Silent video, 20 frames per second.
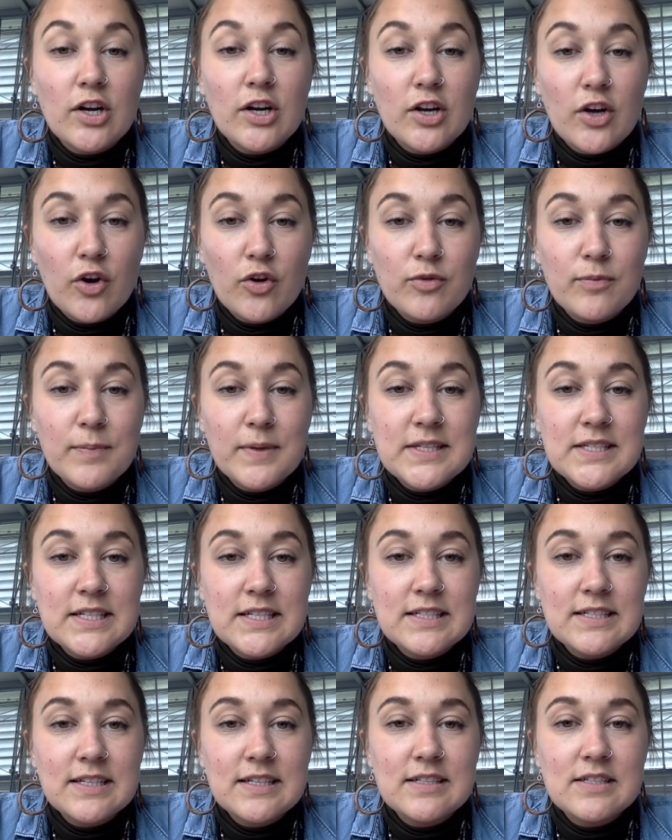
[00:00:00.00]
and own
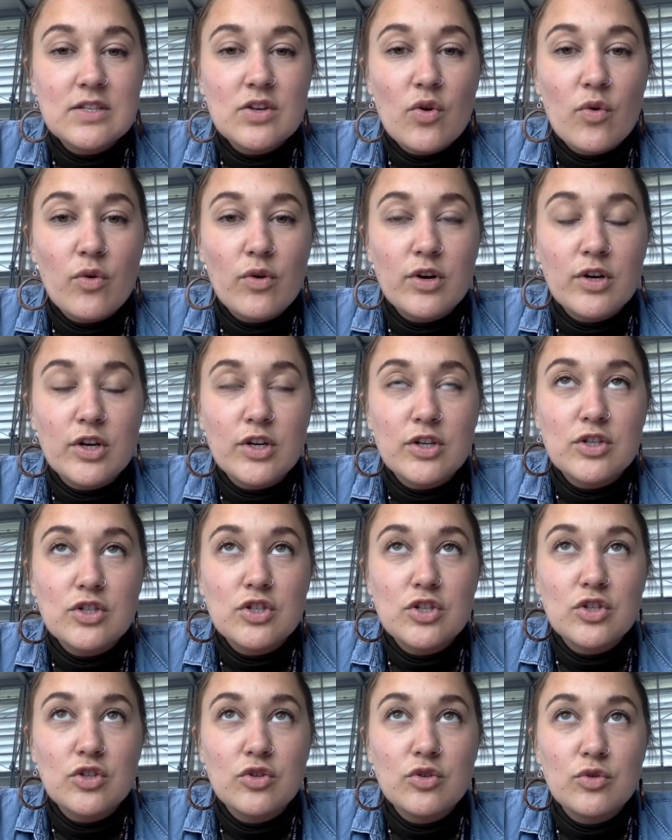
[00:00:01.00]
businesses in order
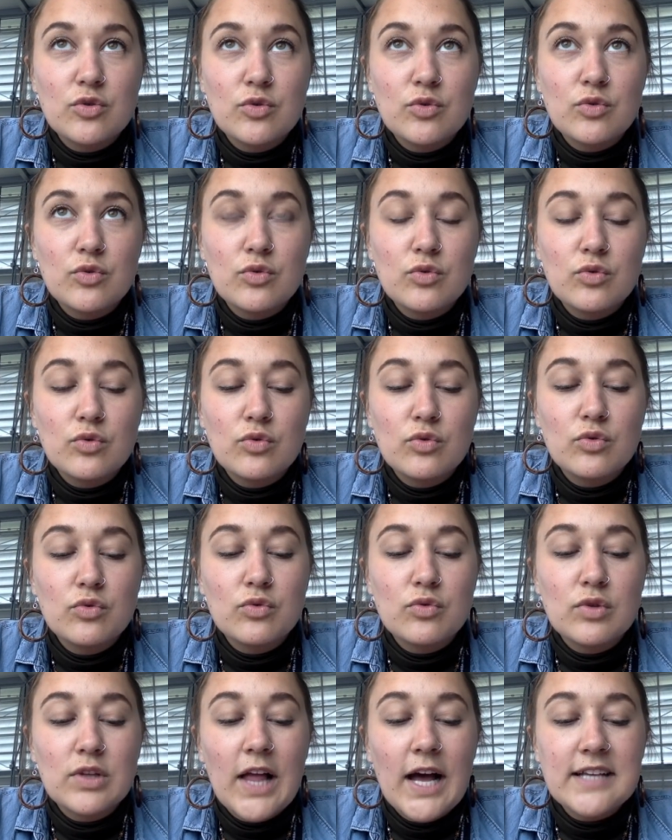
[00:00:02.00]
to
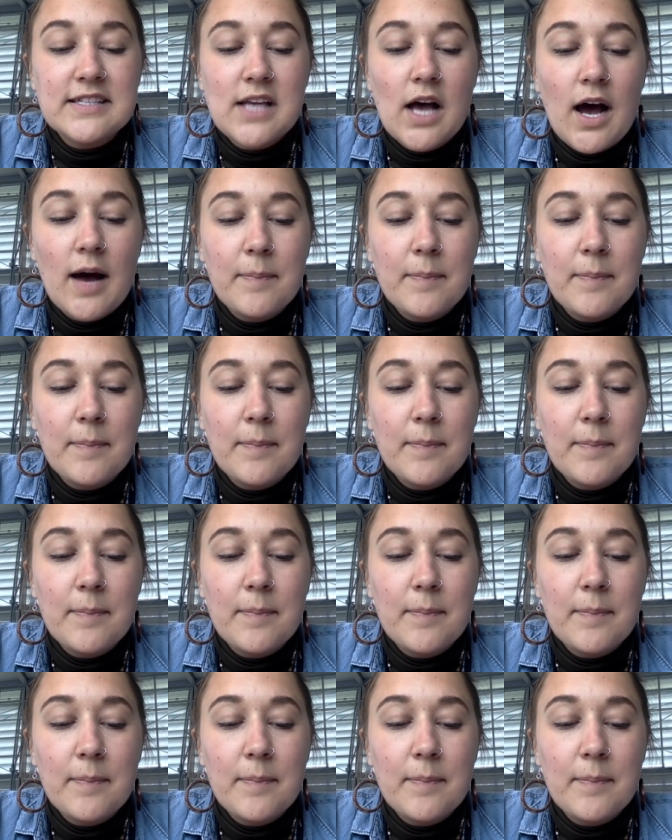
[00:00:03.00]
class